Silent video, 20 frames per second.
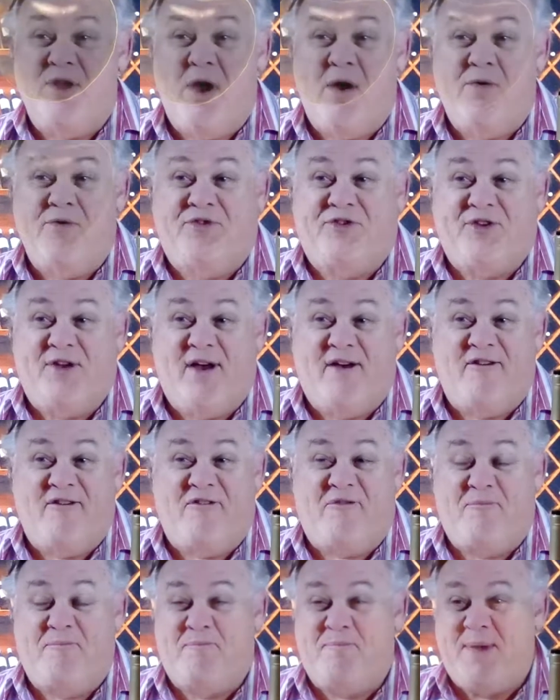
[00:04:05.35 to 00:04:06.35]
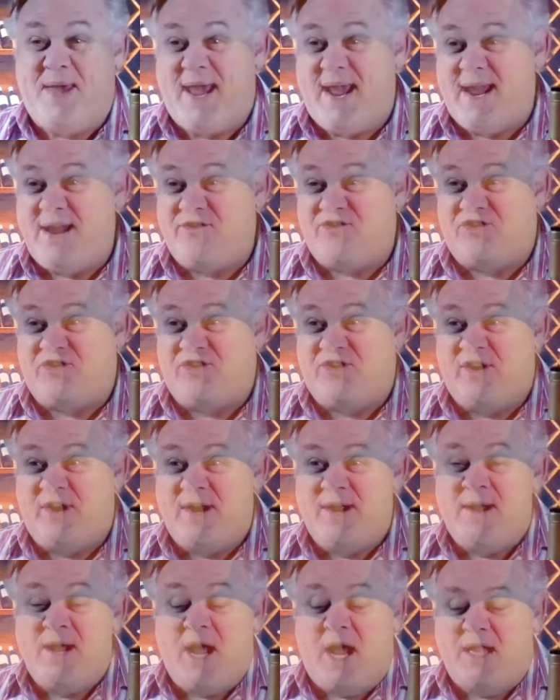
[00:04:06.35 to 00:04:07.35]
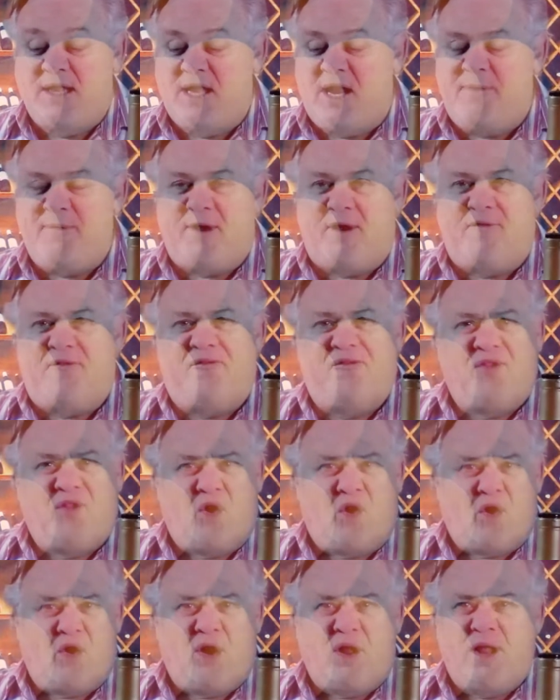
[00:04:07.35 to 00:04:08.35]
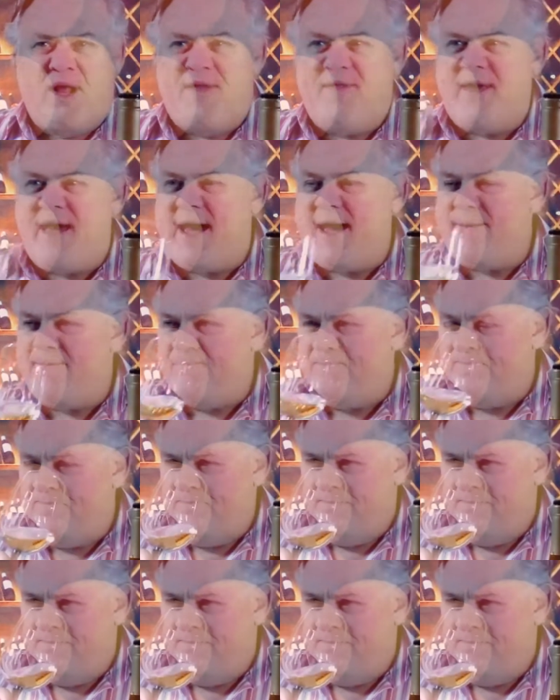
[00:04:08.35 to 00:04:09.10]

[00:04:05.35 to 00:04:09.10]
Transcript: notes of peach, a little bit of floral in that.